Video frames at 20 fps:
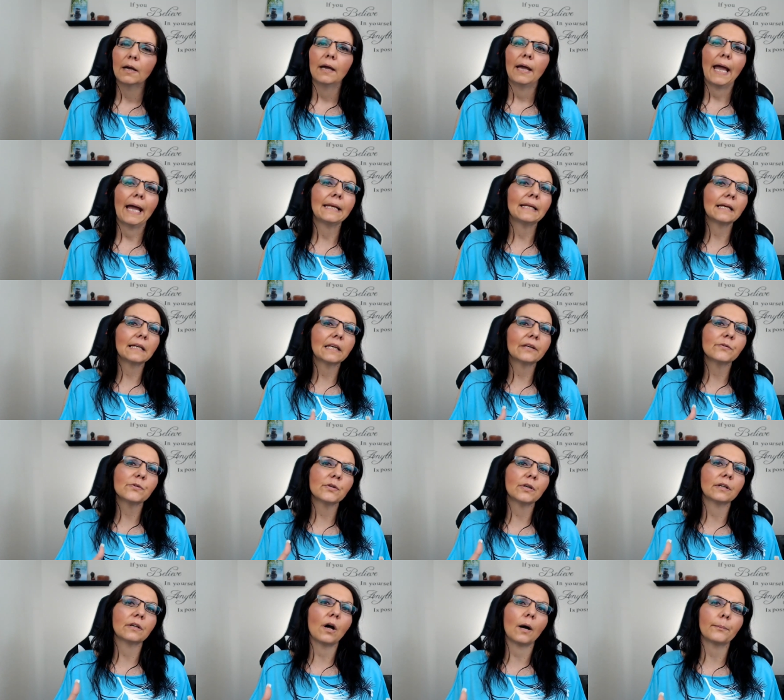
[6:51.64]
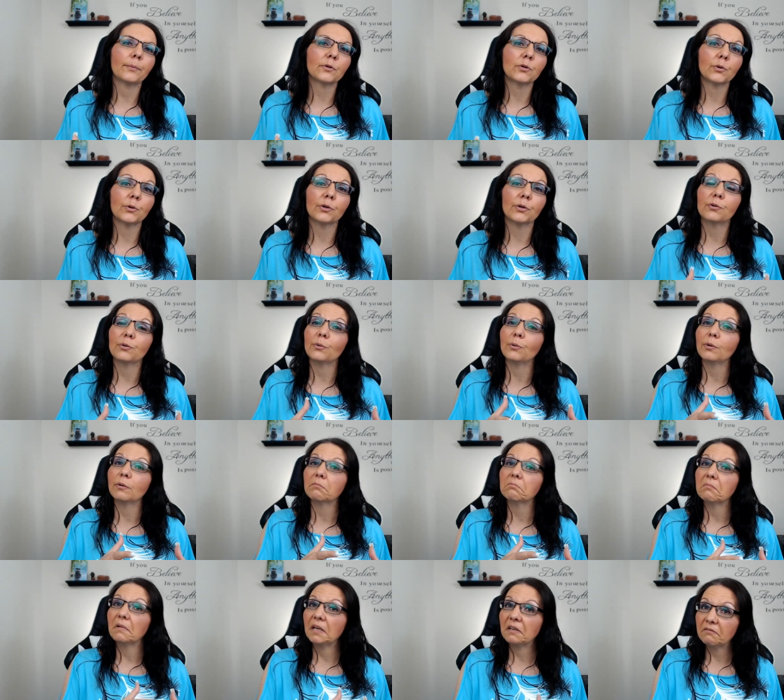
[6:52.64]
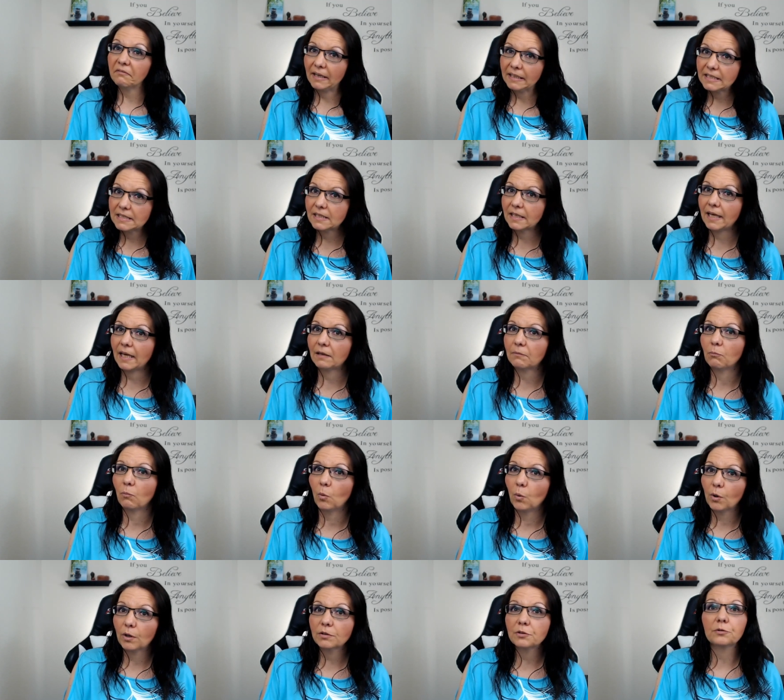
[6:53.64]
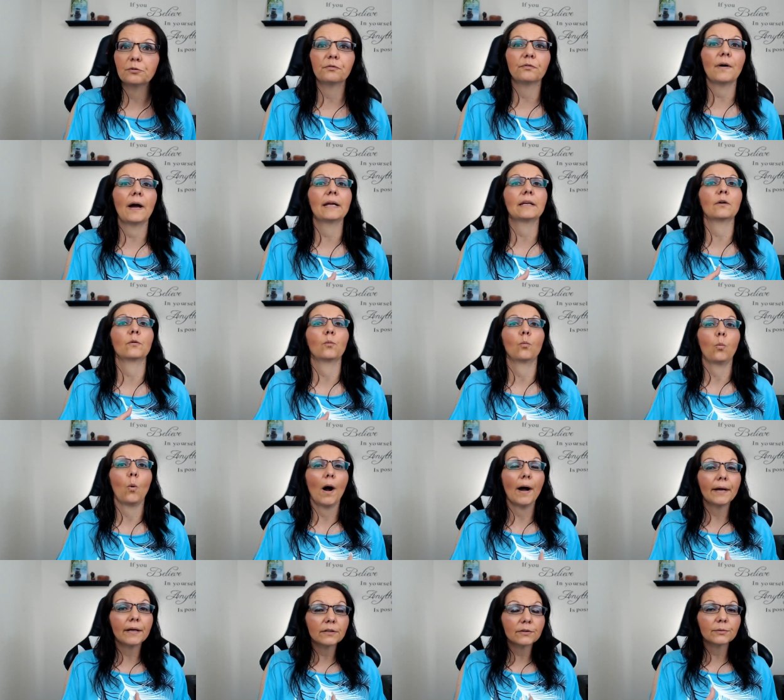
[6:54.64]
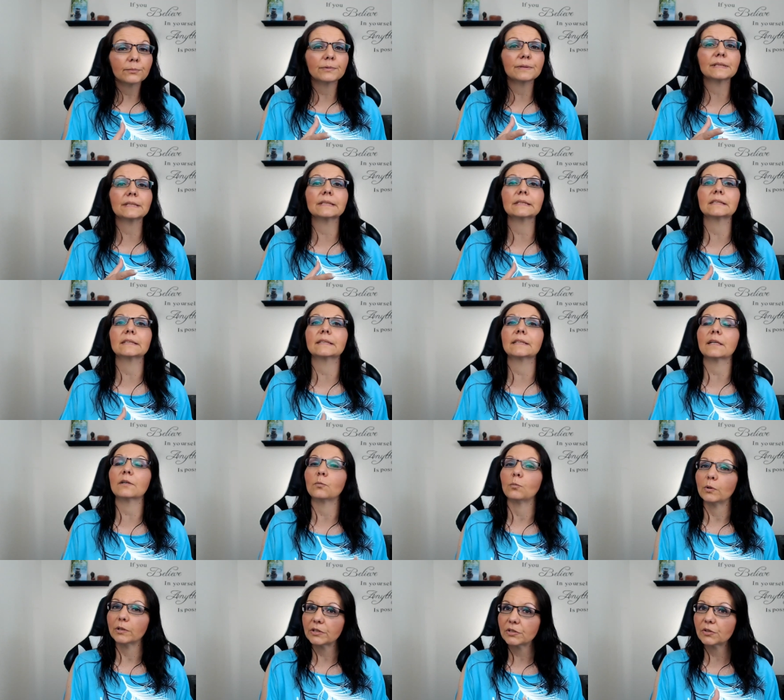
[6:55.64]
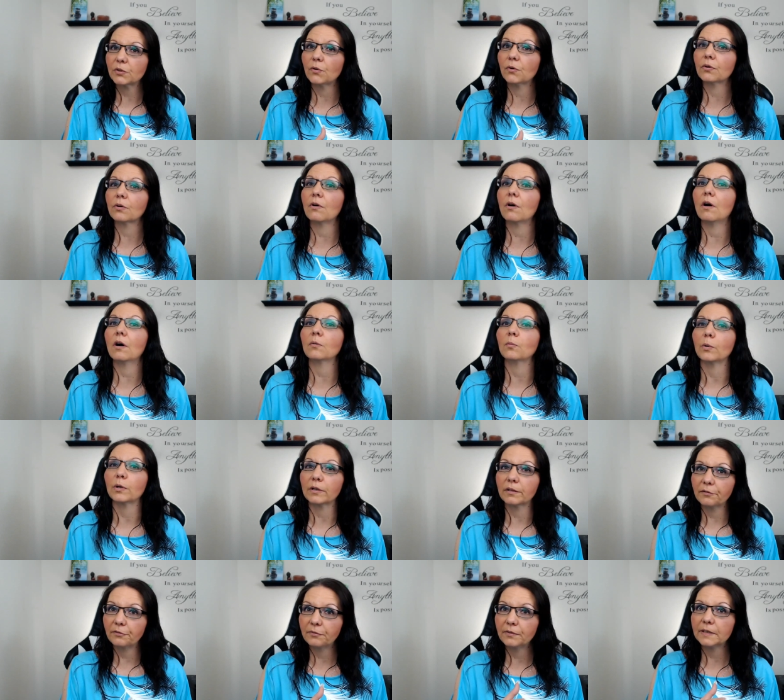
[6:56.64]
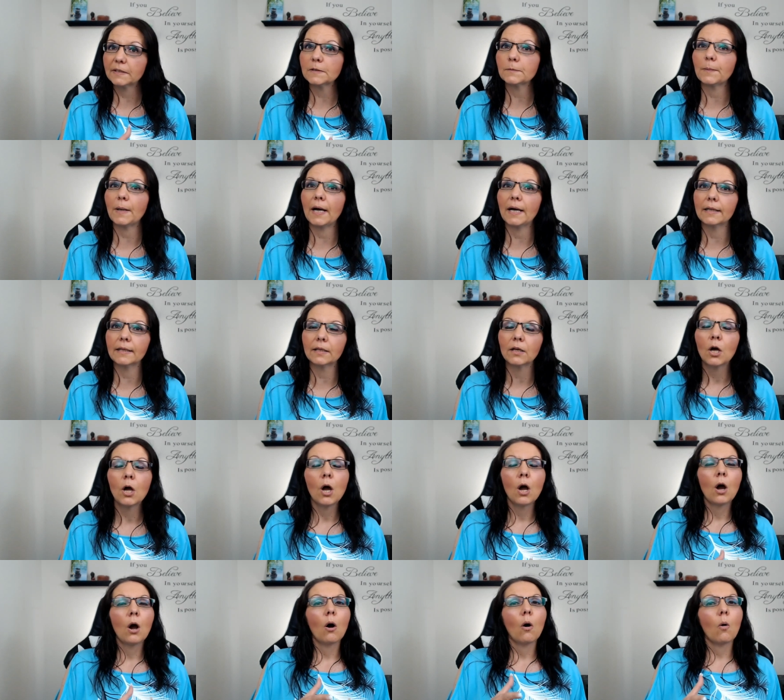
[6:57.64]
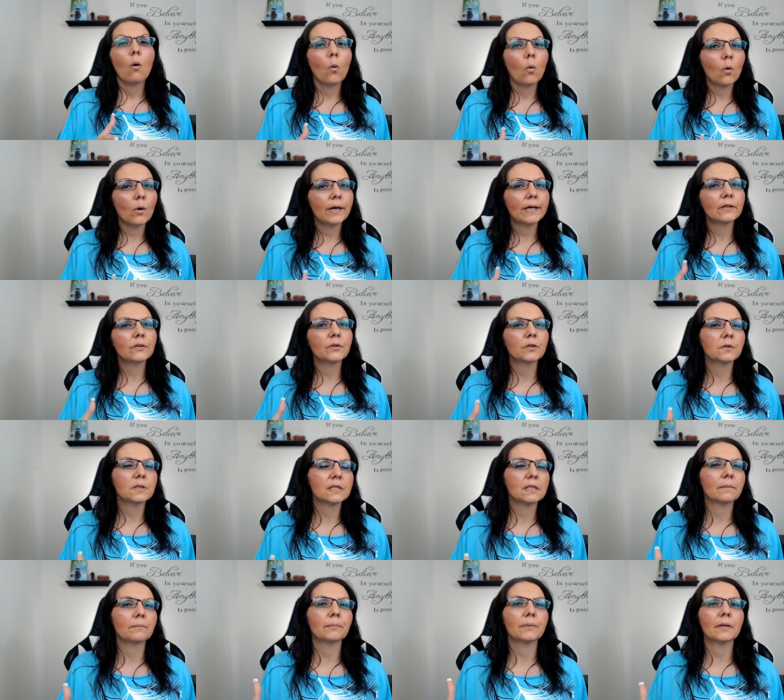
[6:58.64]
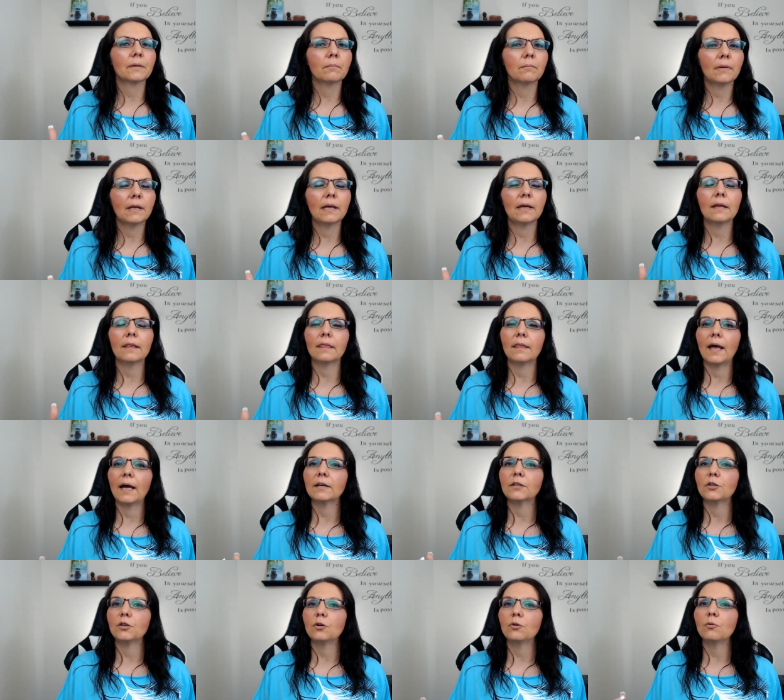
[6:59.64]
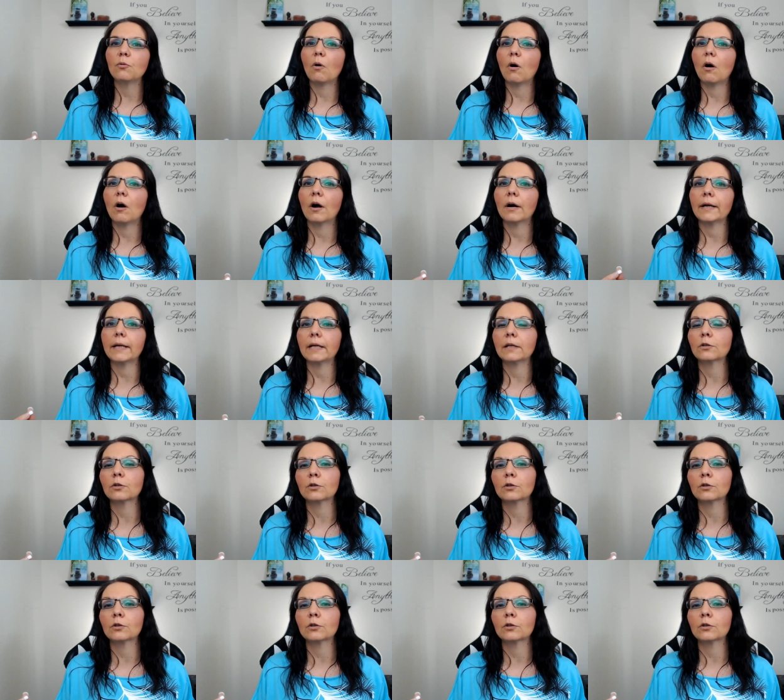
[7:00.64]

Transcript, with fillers: and that gives you the opportunity to investigate more, to find out why are you resisting it, what's going on, what are the fears behind it, or it could simply mean that you are in